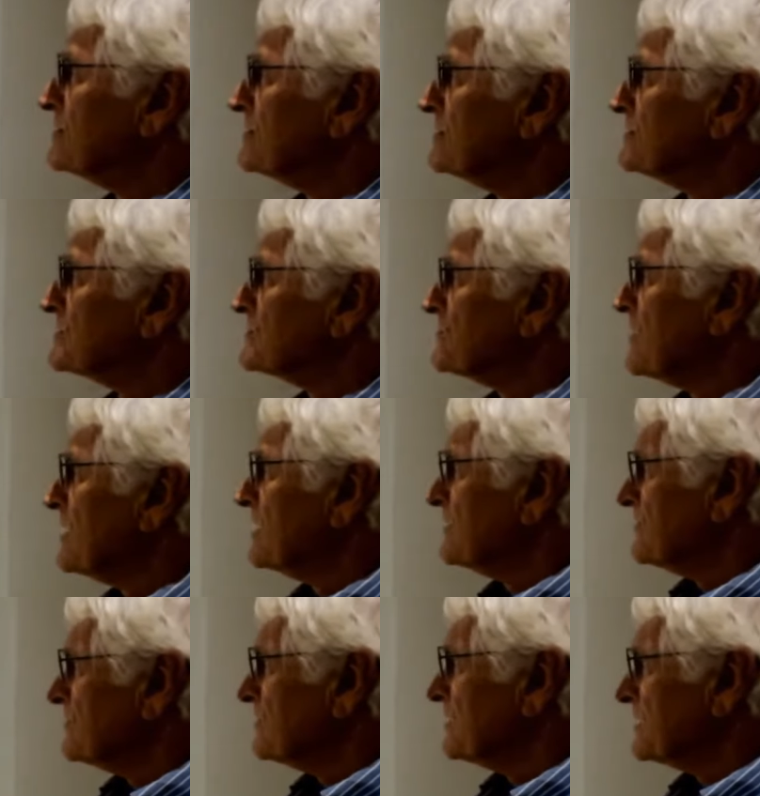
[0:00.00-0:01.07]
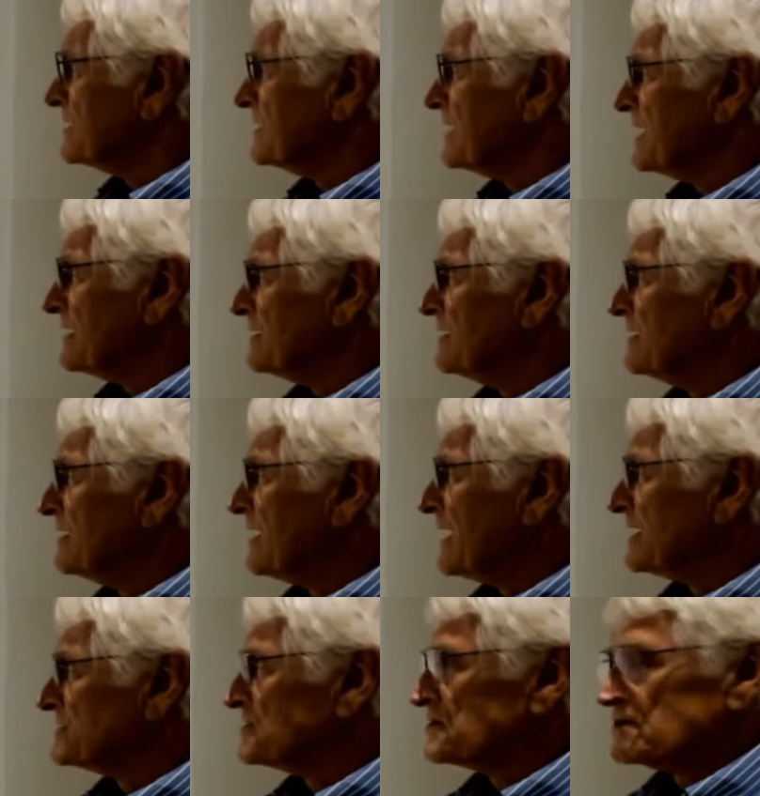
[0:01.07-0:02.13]
Australia really
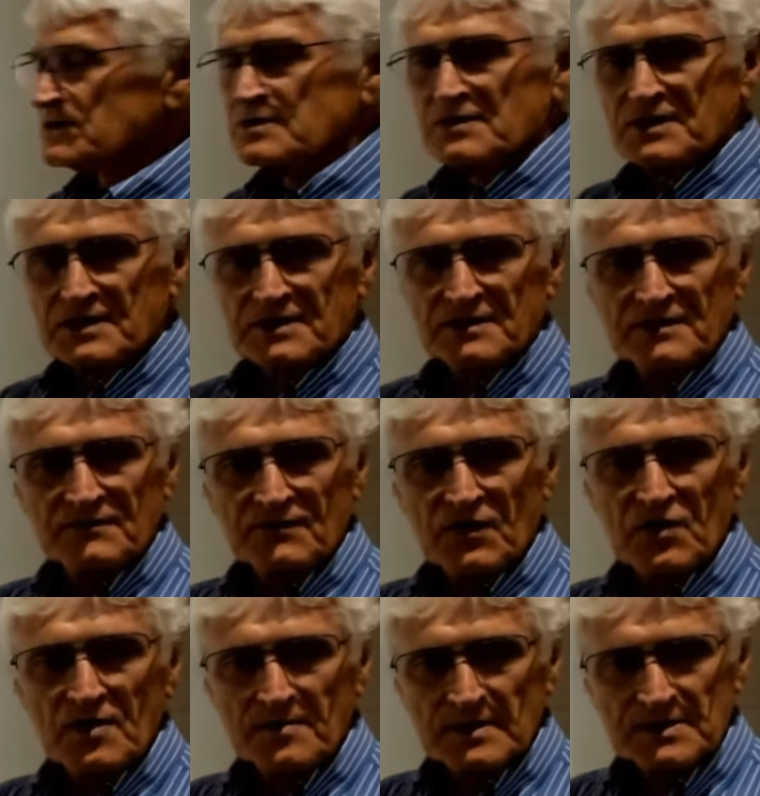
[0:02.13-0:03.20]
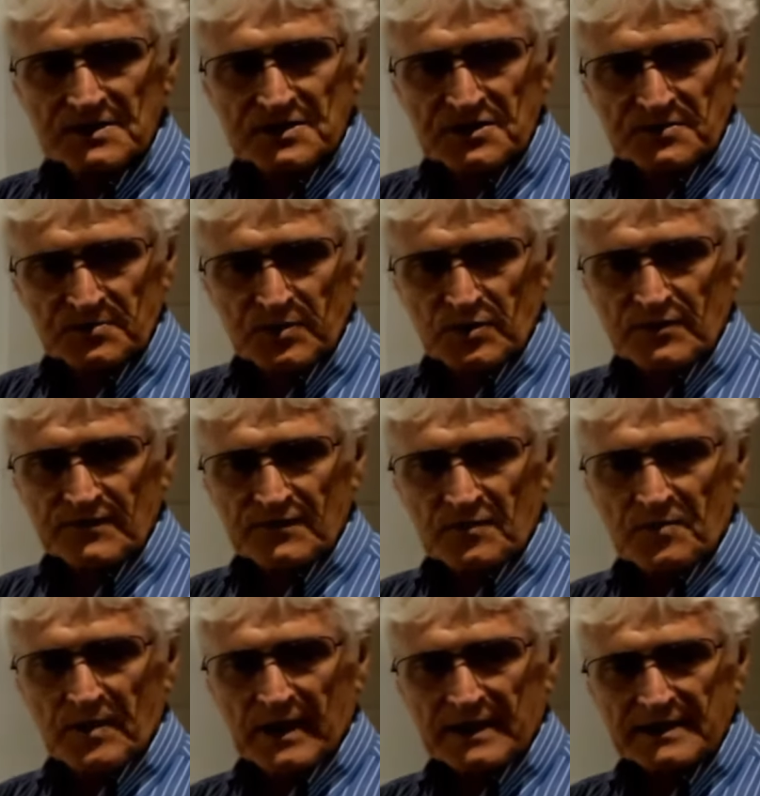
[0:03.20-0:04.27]
has a unique environment. It's just beautiful
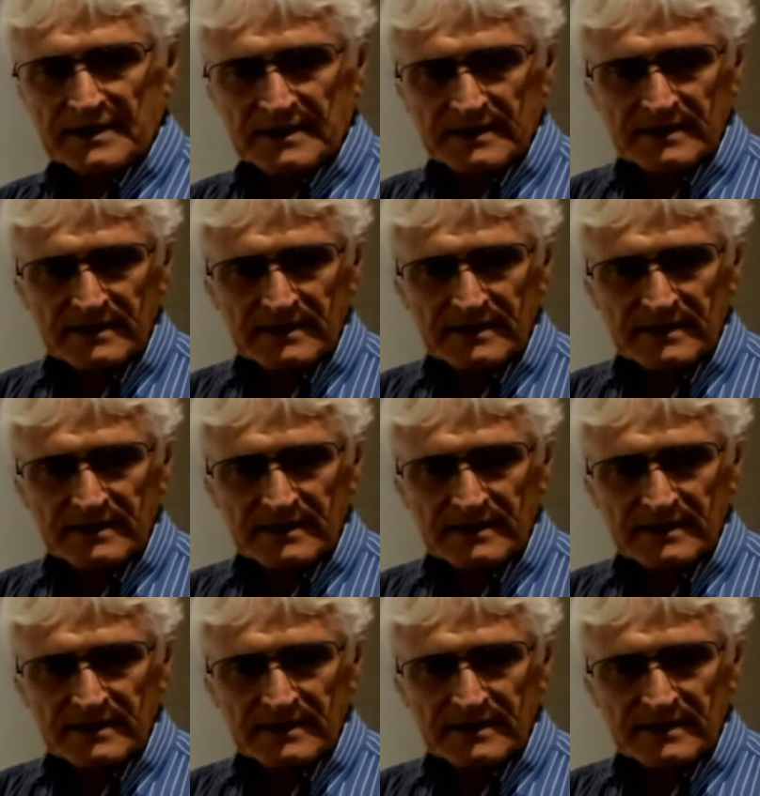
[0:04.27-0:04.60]
painting.